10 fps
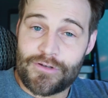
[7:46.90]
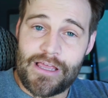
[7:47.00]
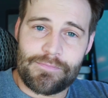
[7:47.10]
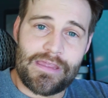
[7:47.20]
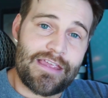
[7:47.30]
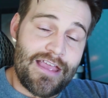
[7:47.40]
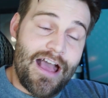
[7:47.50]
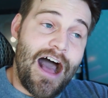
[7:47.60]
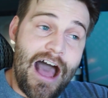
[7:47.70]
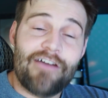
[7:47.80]
you're like me,
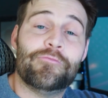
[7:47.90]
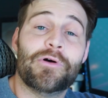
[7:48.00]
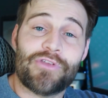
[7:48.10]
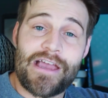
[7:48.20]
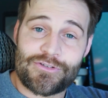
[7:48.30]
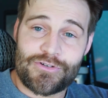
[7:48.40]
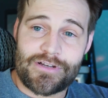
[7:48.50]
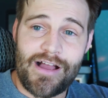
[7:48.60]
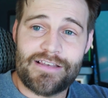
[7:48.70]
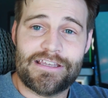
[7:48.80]
I have built extra
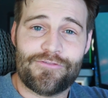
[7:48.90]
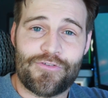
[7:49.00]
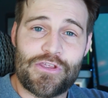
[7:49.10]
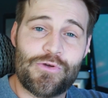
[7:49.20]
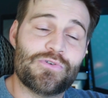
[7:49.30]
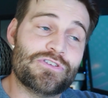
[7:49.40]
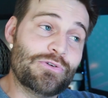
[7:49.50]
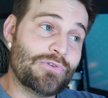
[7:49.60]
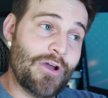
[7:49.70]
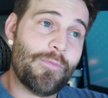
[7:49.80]
content for you to
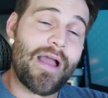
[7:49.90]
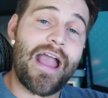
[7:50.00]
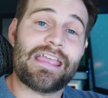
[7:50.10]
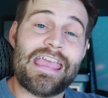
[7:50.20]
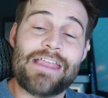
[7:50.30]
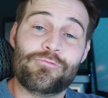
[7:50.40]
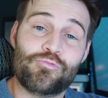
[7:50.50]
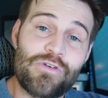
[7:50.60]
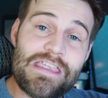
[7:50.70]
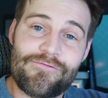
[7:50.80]
go back and
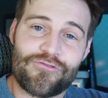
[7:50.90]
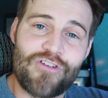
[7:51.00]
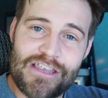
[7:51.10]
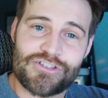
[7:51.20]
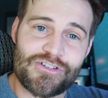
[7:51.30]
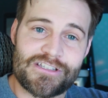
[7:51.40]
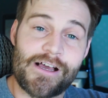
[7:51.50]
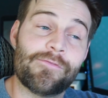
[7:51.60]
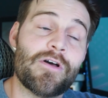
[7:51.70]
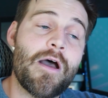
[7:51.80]
refresh yourself.